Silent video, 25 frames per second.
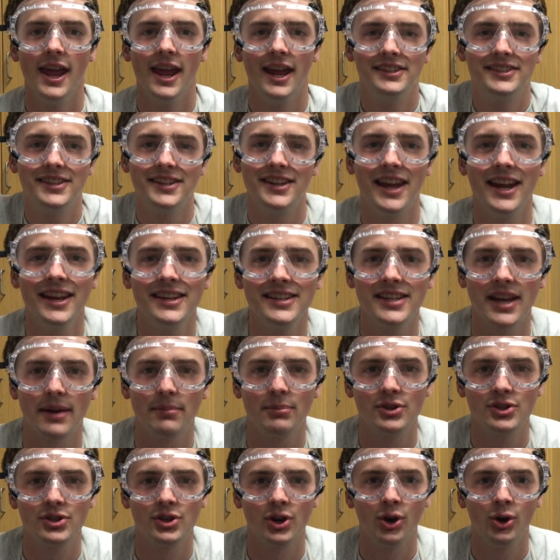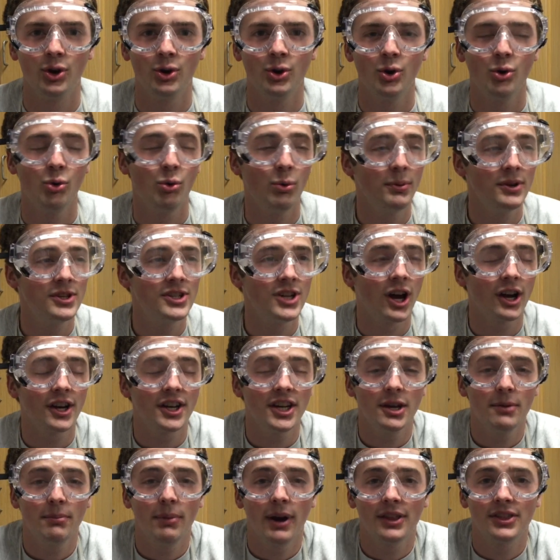In today's episode, we'll be
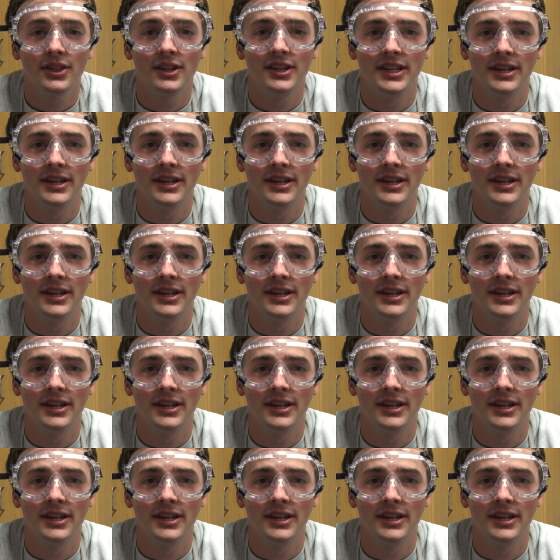talking about the